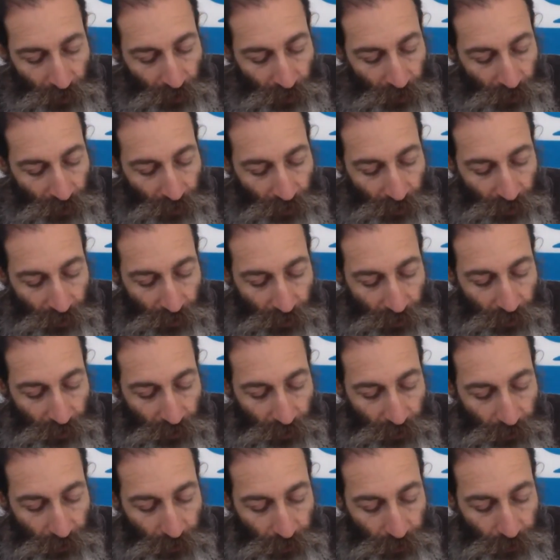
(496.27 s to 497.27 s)
uh,
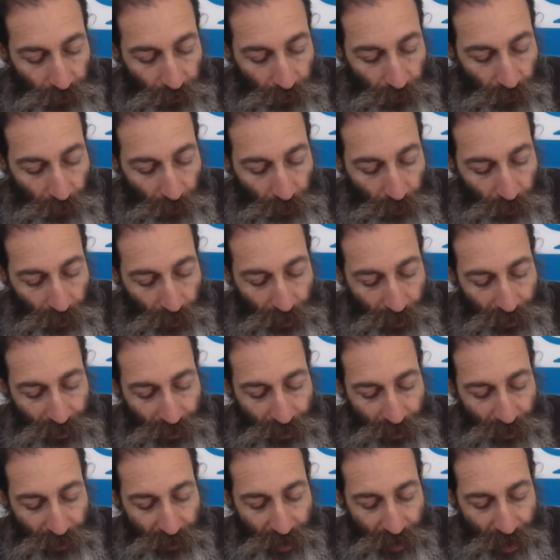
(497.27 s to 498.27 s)
make
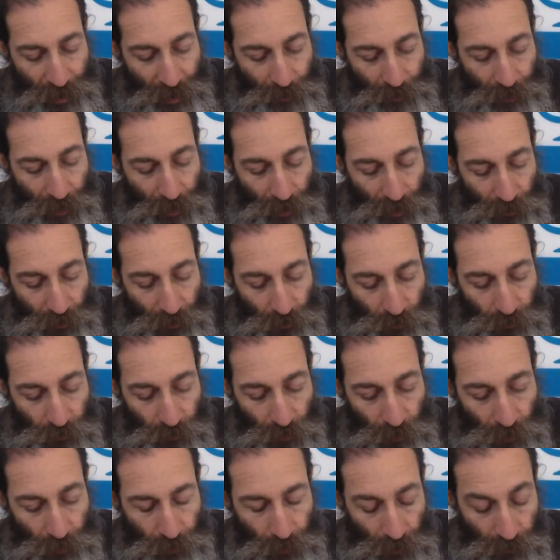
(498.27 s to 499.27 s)
the tabernacle
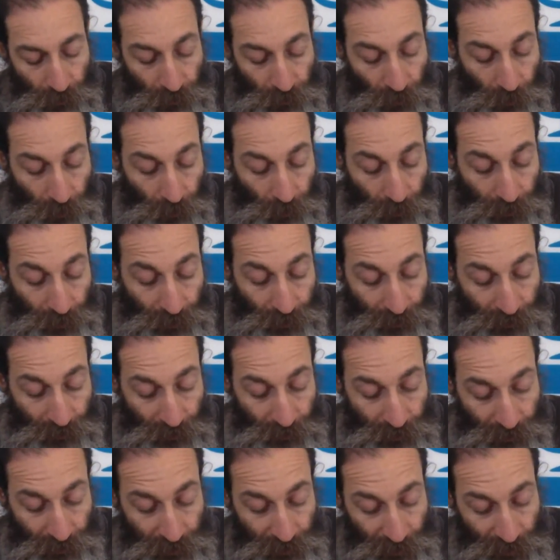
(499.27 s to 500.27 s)
from, from
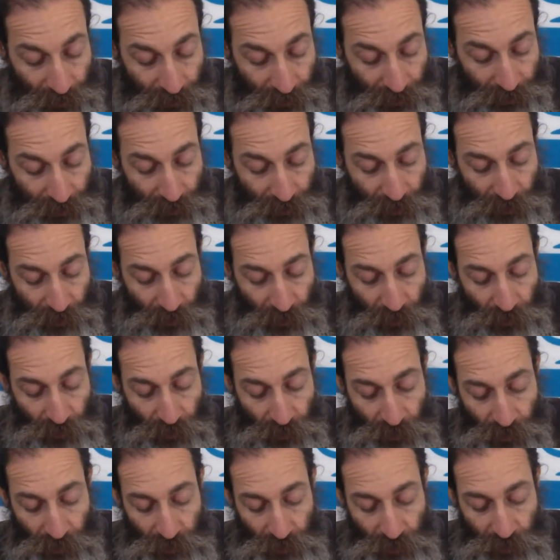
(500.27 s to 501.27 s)
10
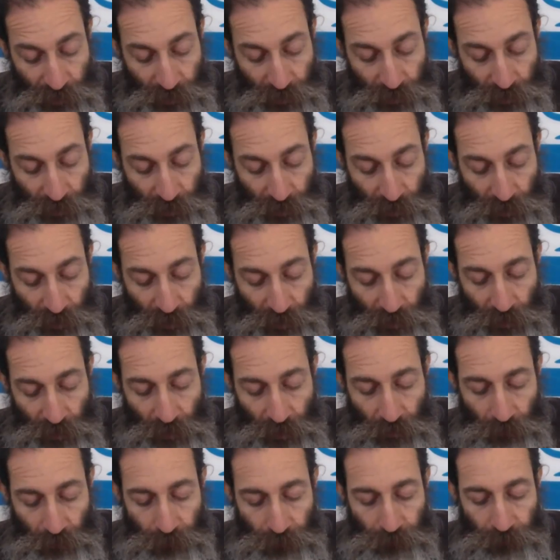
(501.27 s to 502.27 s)
curtains
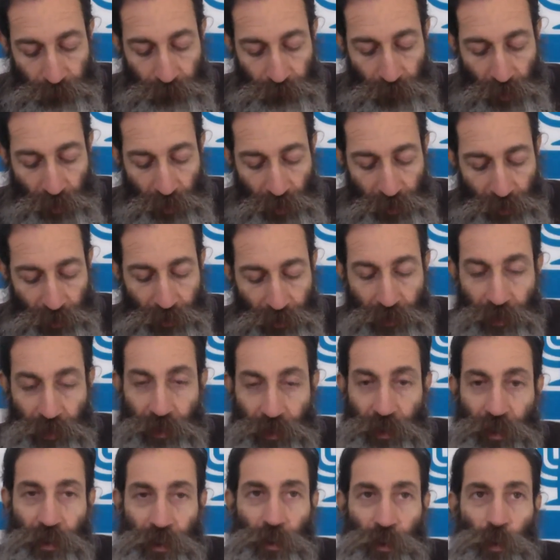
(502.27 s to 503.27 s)
of
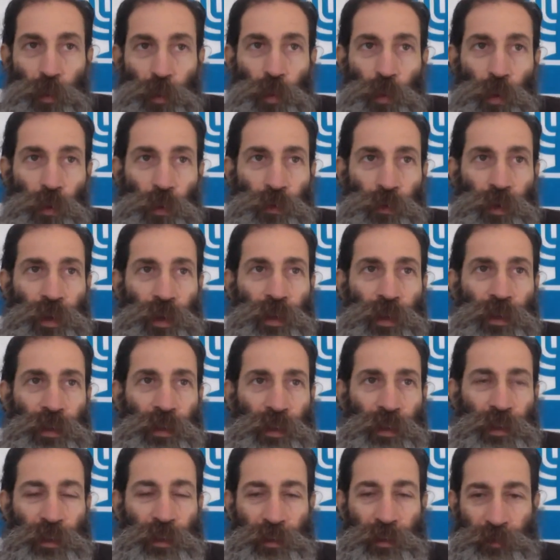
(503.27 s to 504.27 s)
finely woven
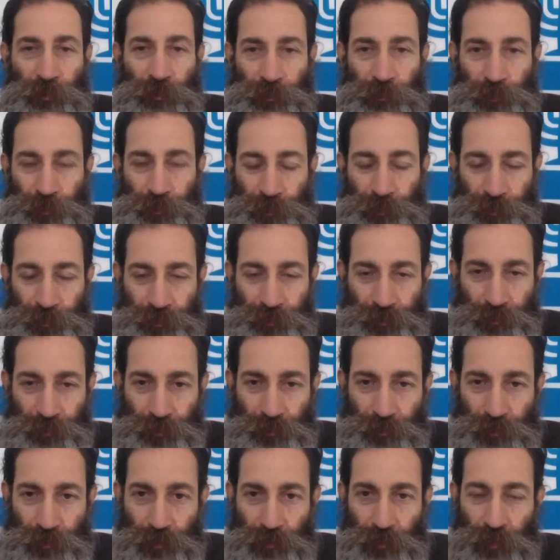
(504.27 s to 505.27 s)
linen.
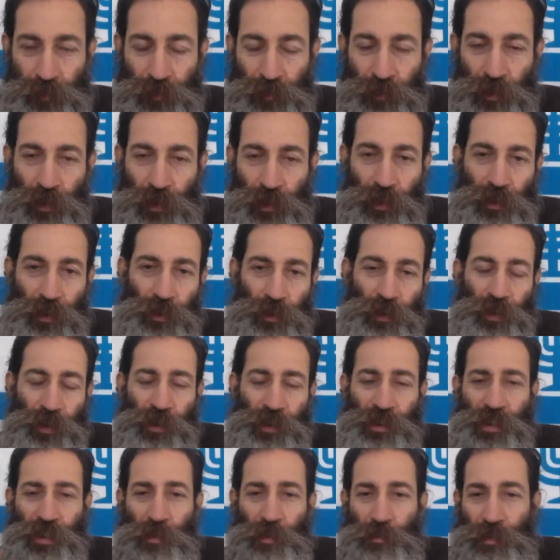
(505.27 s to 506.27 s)
You can
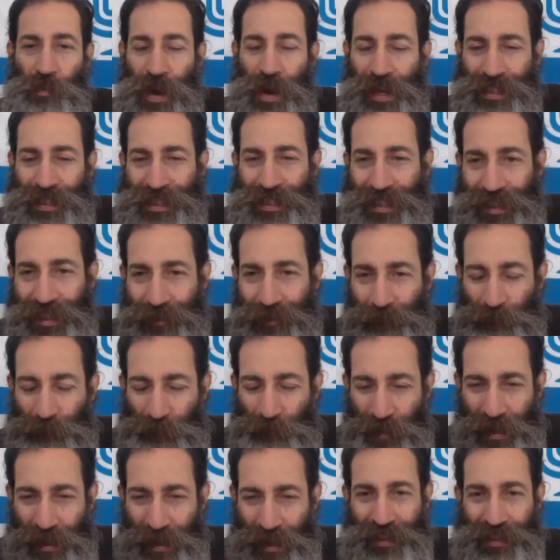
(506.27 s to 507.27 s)
just imagine how
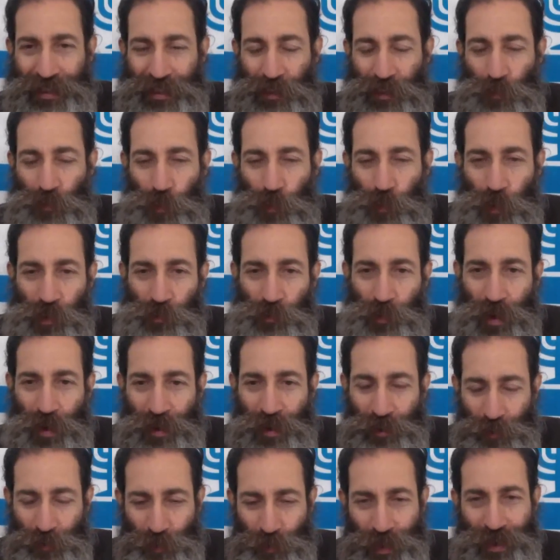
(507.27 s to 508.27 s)
fine this was when our
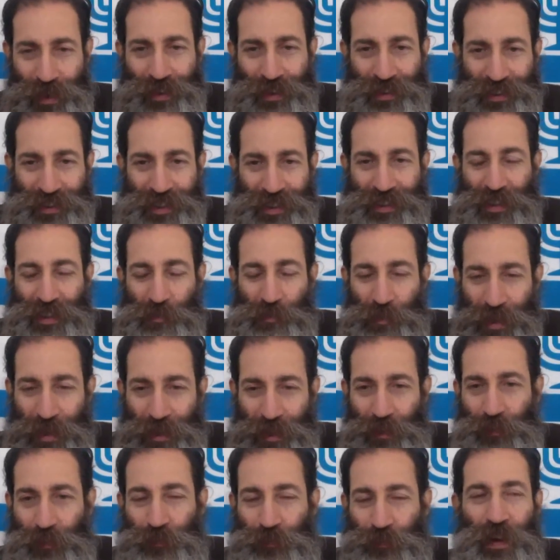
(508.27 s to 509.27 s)
creator says to make
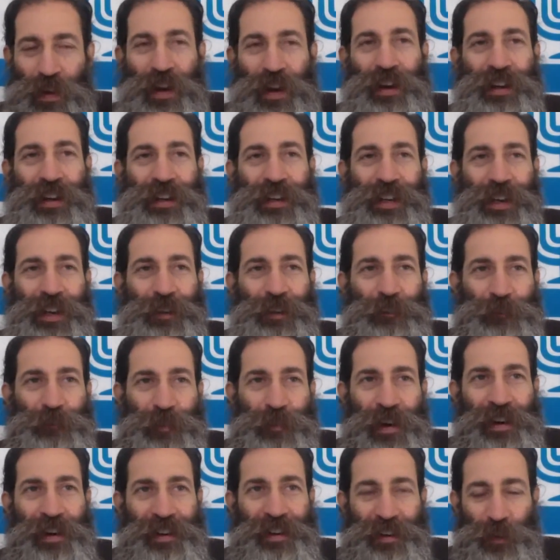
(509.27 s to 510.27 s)
it fine, how
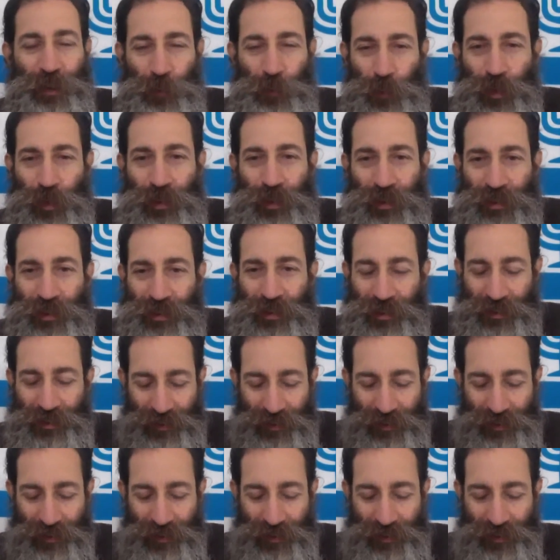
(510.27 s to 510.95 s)
fine it was.